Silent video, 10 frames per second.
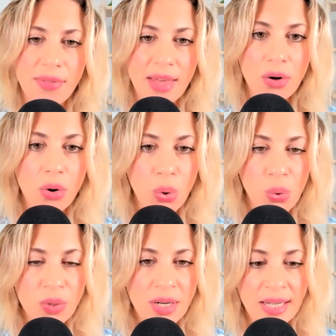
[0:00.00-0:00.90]
their
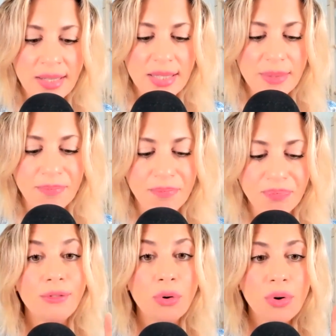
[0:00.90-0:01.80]
own needs.
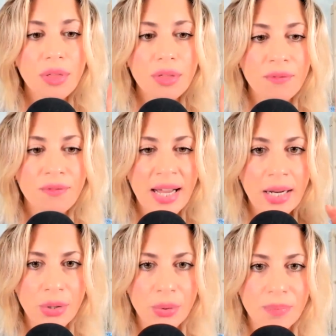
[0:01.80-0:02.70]
Fourth
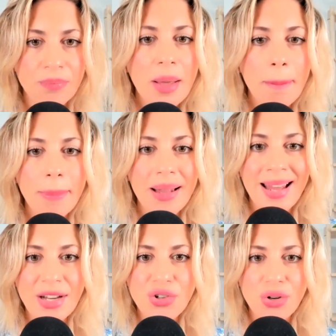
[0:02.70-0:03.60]
value,
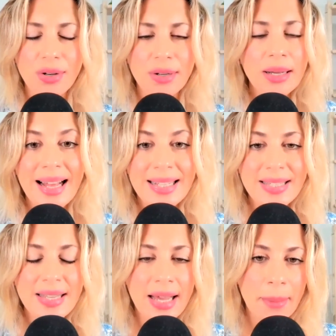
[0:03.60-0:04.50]
pleasure. As
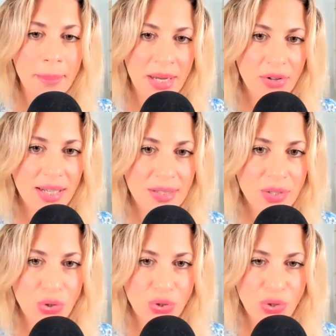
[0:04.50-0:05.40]
the American
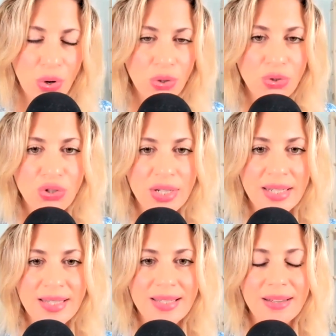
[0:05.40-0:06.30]

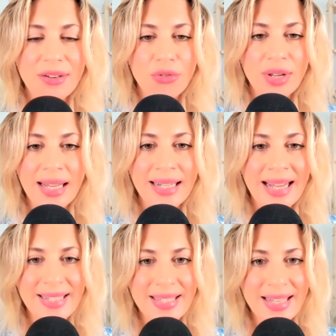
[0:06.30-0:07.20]
sociologist Riane
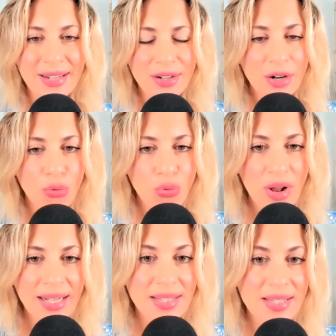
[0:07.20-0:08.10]
Esler
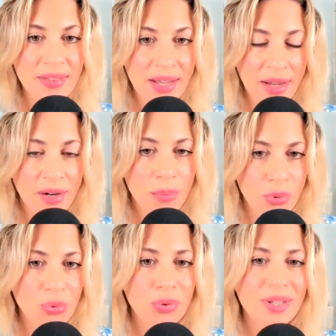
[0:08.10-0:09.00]
writes in her
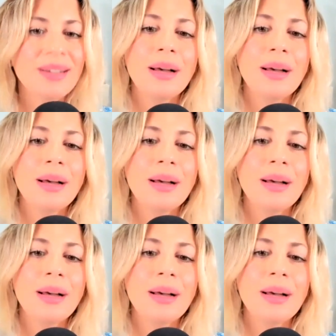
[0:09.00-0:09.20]
book,